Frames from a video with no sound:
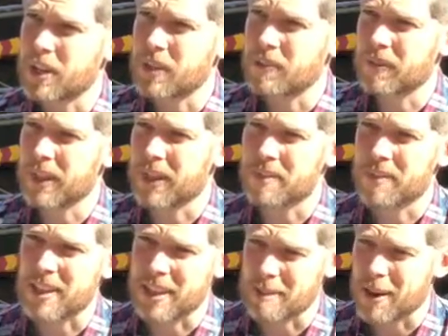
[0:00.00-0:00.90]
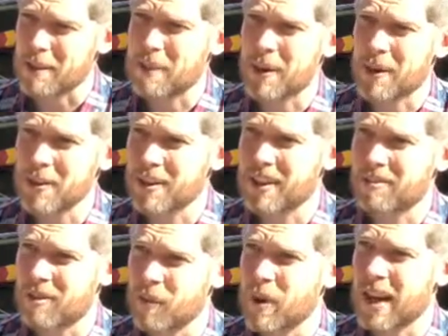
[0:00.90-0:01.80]
you again think about the past in a
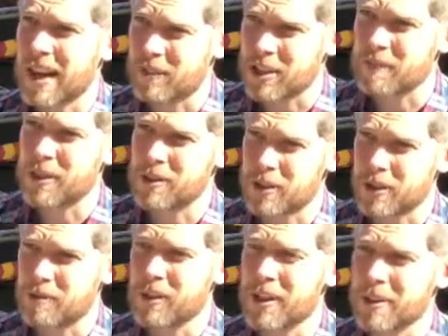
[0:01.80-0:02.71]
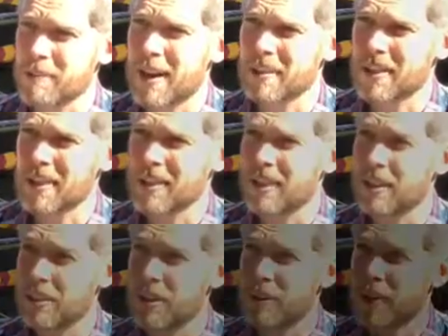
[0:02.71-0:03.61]
different way, which means you can write about it in a new